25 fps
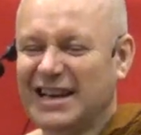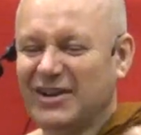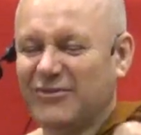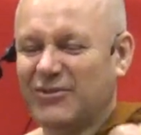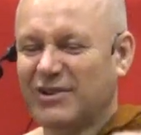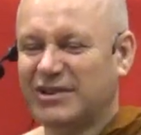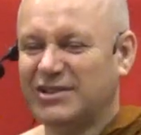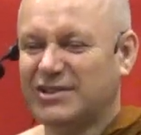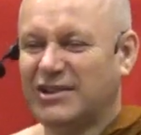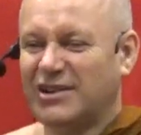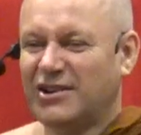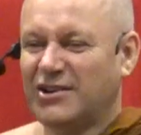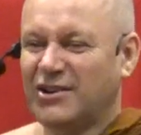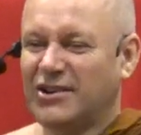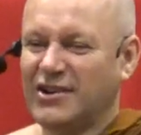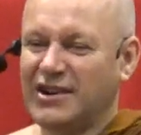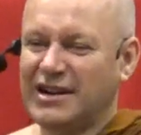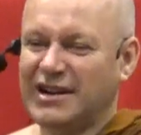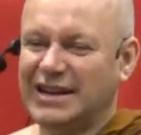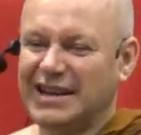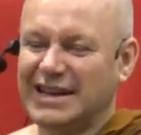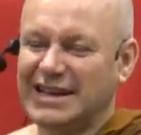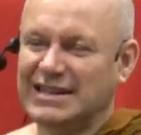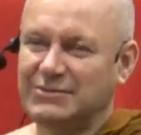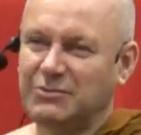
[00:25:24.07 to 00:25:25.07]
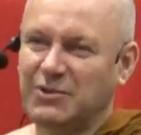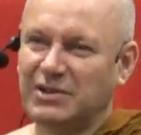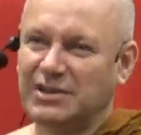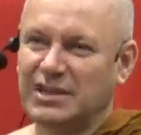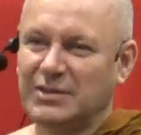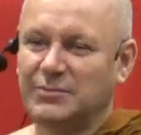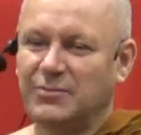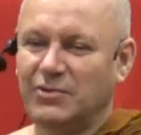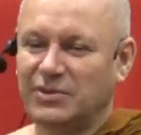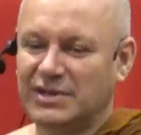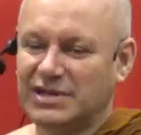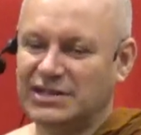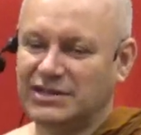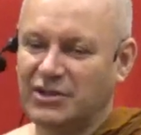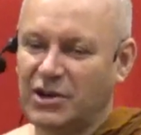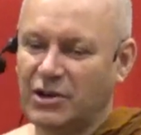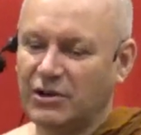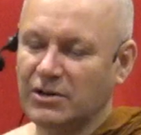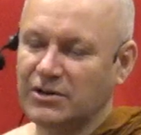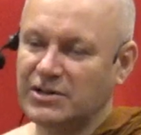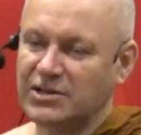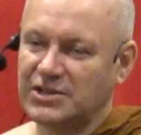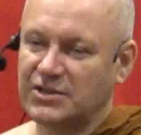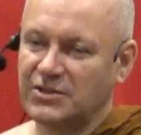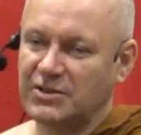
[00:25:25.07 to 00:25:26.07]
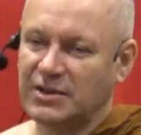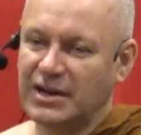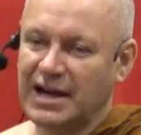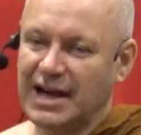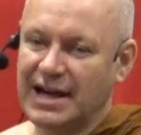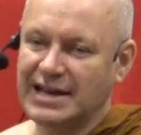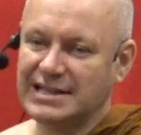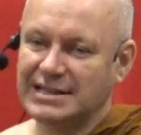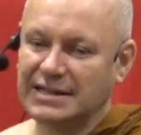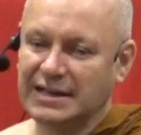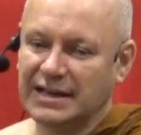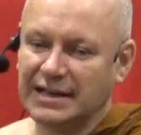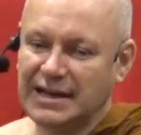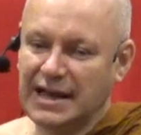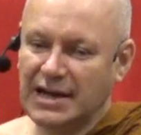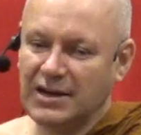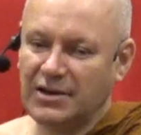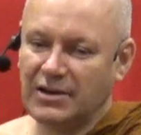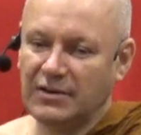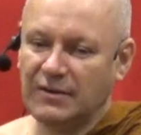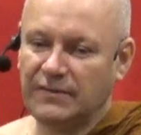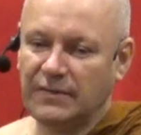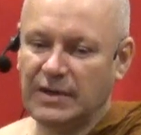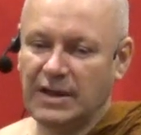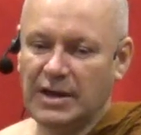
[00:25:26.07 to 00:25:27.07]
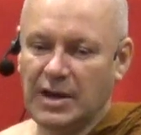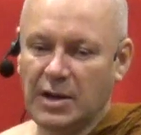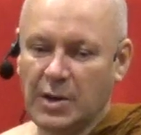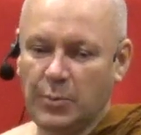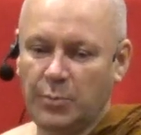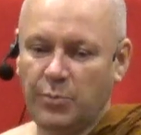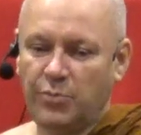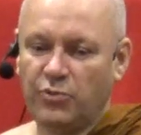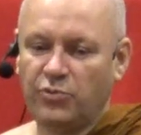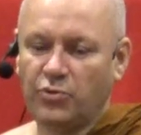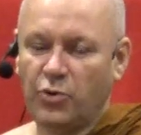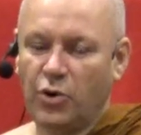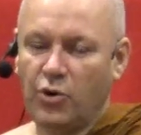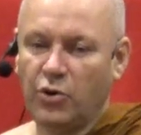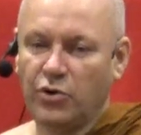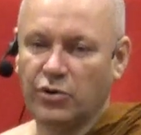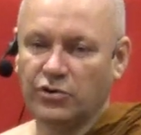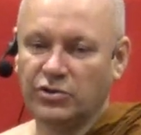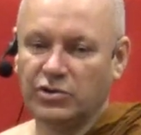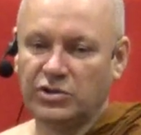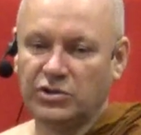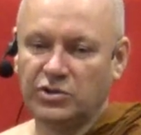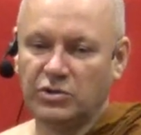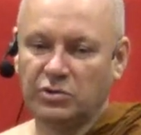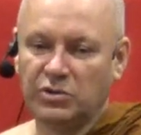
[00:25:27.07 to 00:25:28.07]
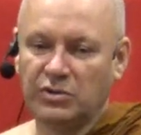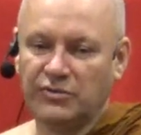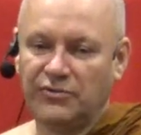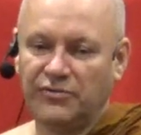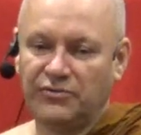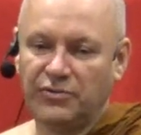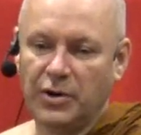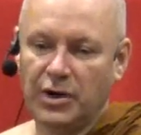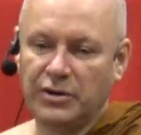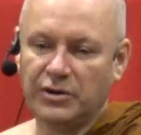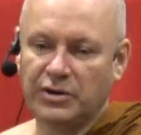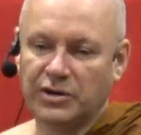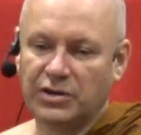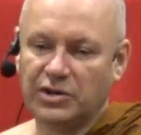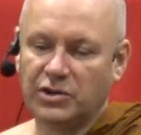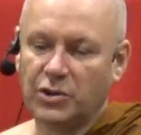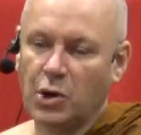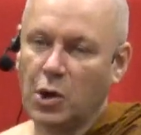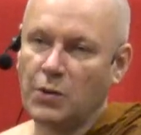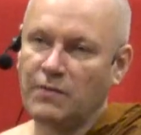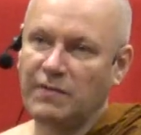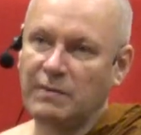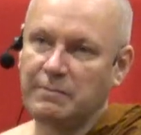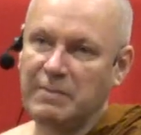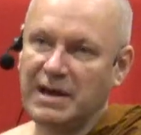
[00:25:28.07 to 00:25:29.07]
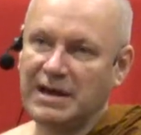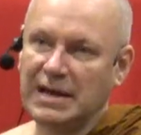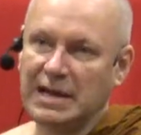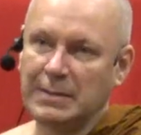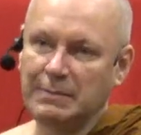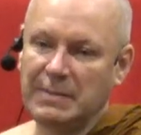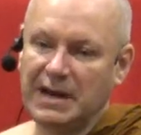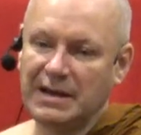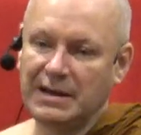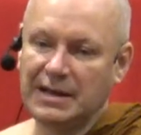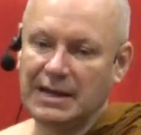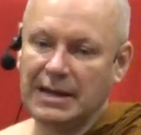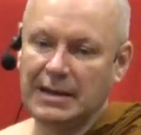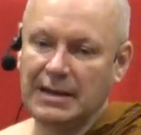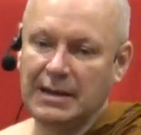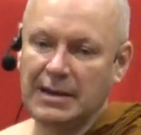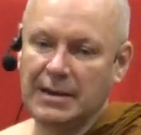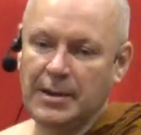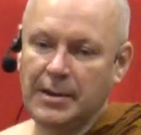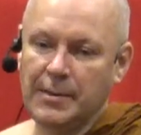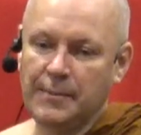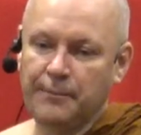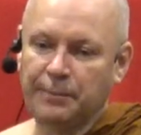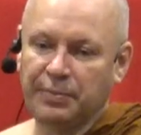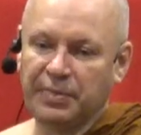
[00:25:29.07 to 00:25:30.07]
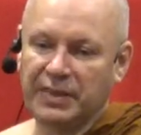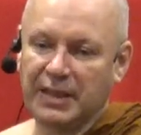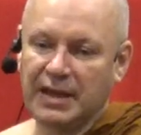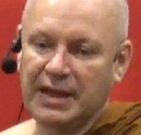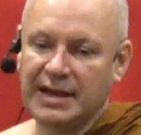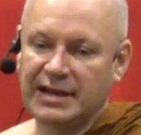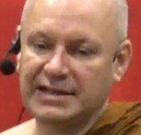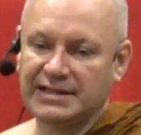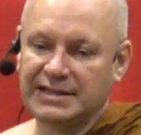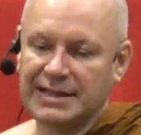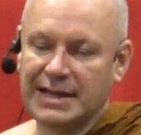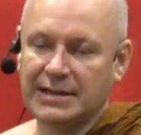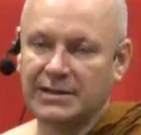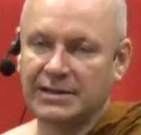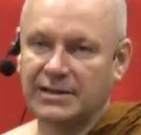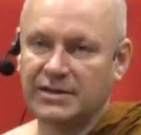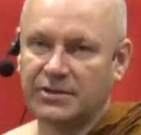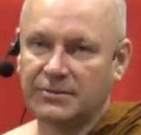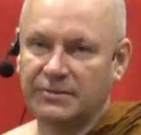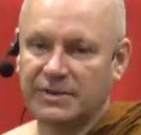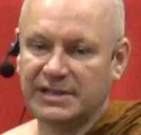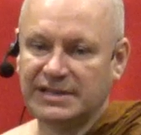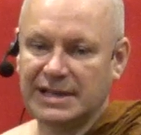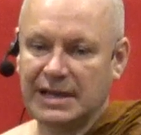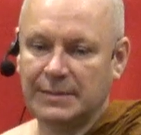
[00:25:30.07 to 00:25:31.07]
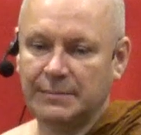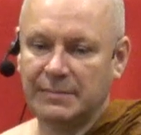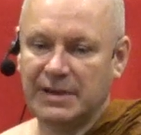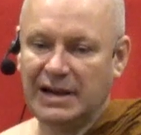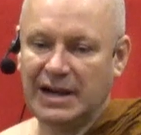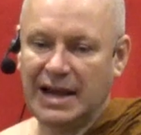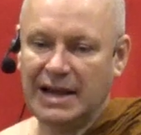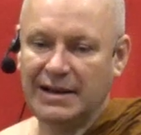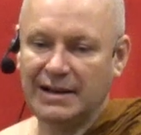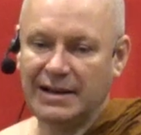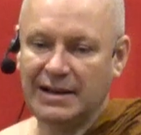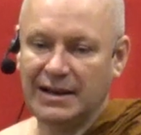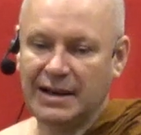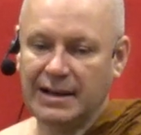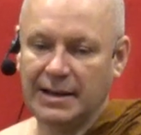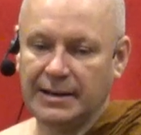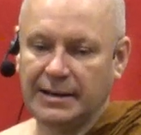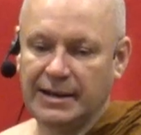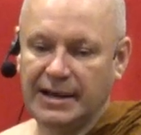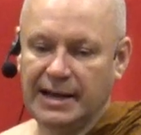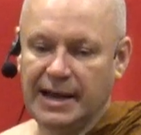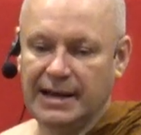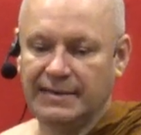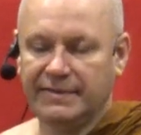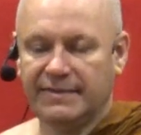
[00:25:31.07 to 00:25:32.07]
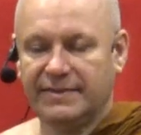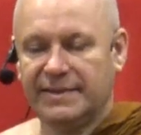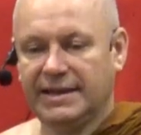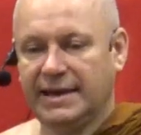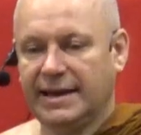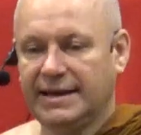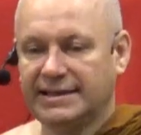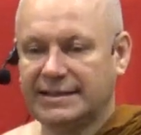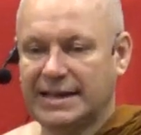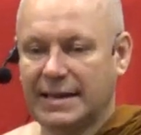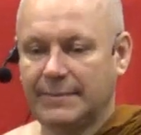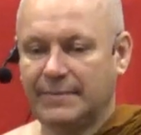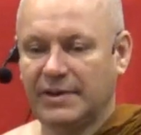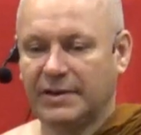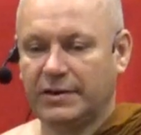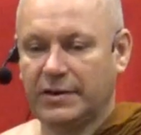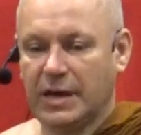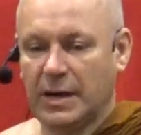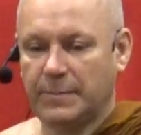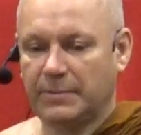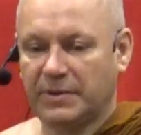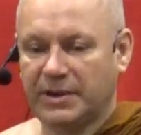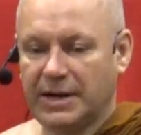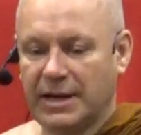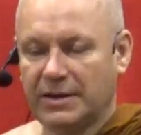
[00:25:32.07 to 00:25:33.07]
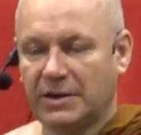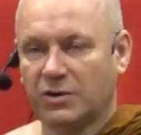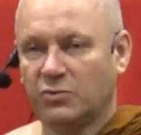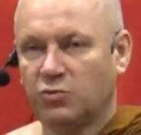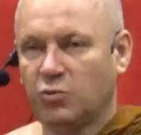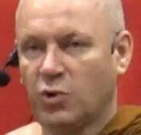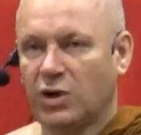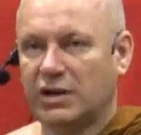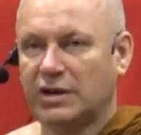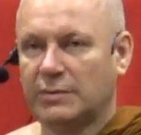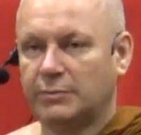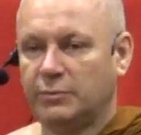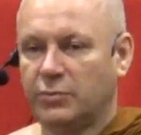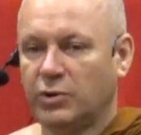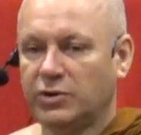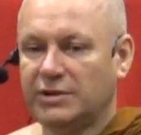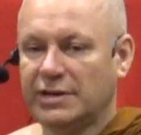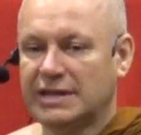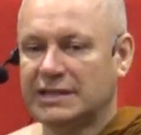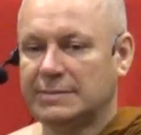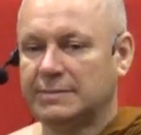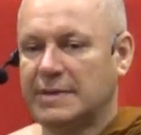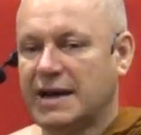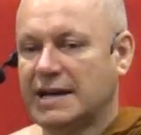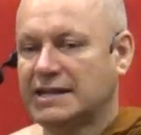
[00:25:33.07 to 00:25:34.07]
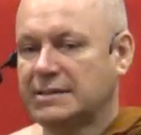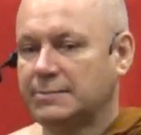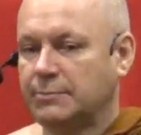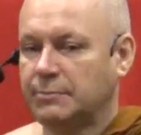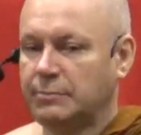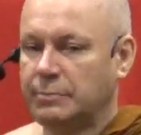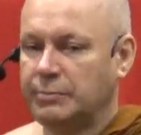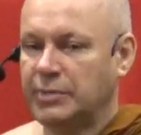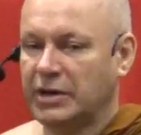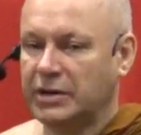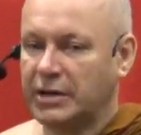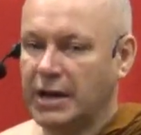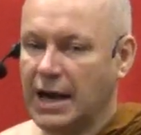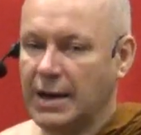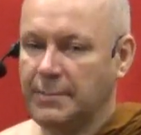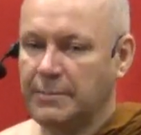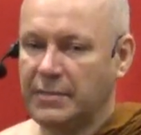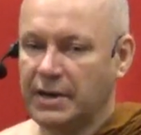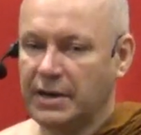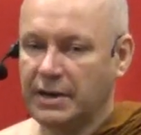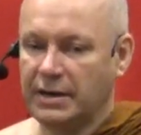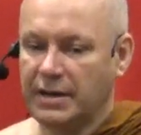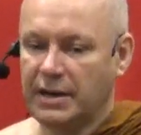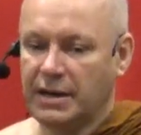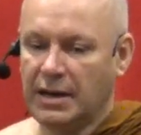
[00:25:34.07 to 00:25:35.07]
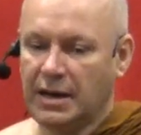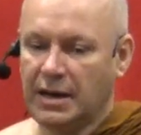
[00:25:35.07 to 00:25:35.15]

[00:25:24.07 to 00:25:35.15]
What you learn is what the Buddhist culture has kind of brought to the front over many, many uh, centuries and millennia. And these have become kind of what Buddhism has become.